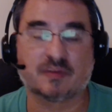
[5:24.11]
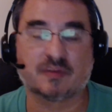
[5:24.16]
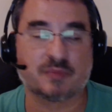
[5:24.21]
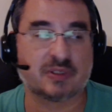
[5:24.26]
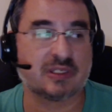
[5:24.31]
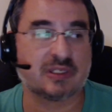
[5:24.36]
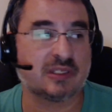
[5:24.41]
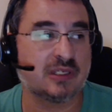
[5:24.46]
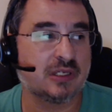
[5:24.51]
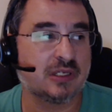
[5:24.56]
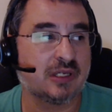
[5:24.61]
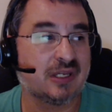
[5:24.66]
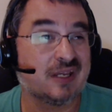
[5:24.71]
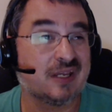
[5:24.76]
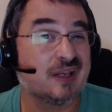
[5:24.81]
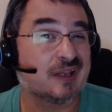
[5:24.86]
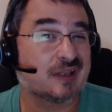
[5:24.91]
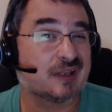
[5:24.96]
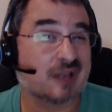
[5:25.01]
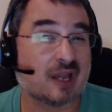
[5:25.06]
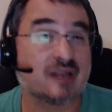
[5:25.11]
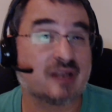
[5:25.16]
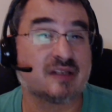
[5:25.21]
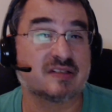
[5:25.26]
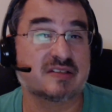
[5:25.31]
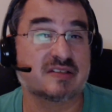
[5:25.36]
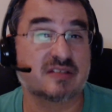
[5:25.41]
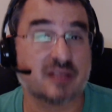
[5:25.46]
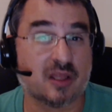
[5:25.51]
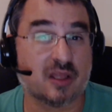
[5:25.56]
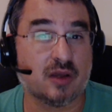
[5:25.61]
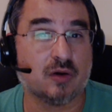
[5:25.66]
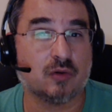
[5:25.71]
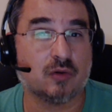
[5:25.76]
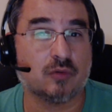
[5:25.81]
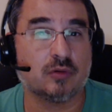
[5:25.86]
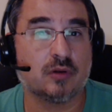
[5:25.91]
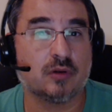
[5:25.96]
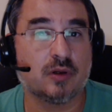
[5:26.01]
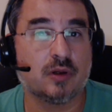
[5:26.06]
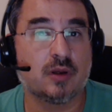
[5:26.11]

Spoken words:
to be kind of slow.